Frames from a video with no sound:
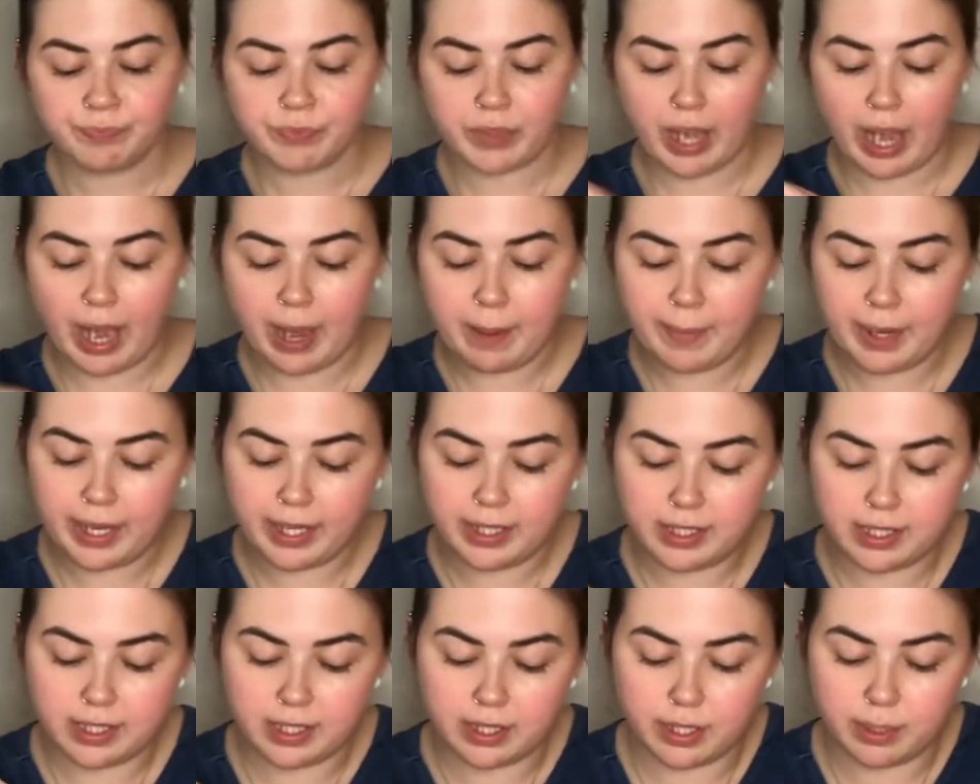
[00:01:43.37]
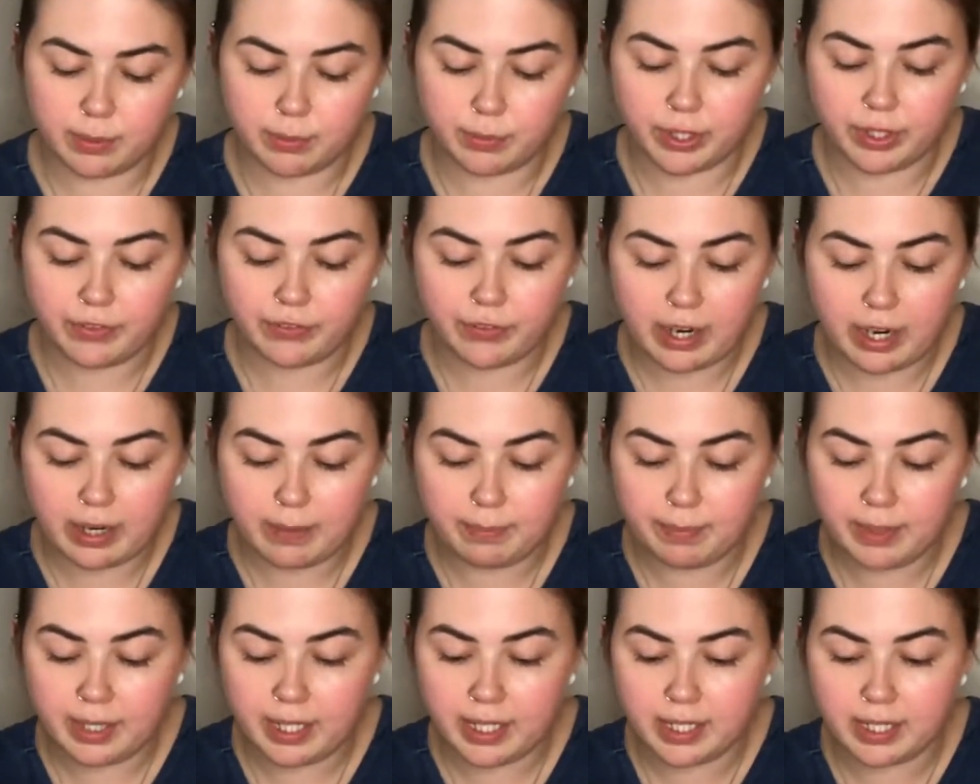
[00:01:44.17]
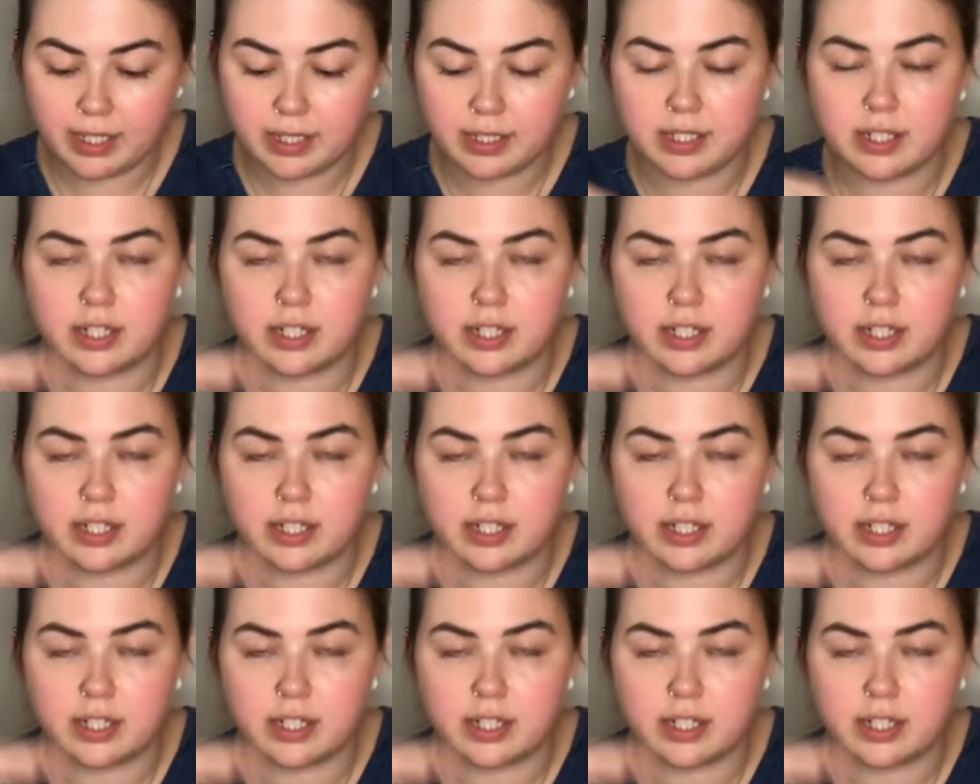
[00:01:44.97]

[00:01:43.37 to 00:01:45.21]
I made some refried beans.